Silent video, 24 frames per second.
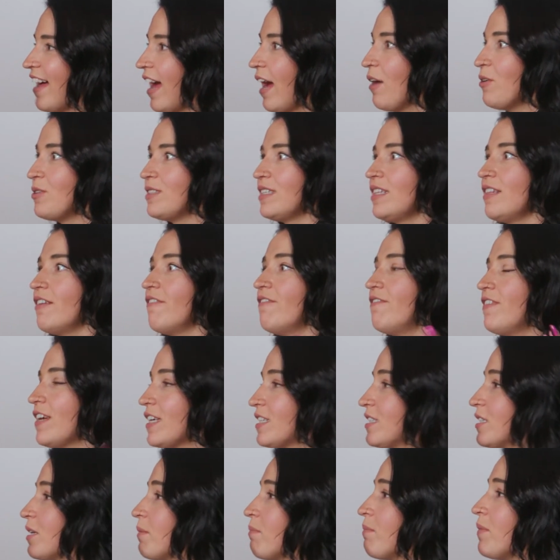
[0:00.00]
I was in the
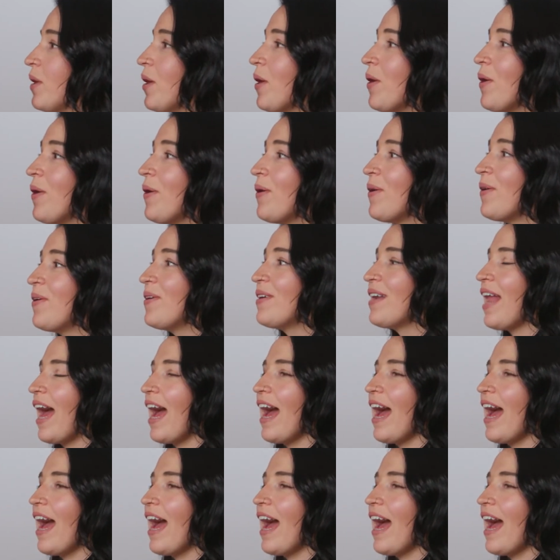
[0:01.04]
victim mode.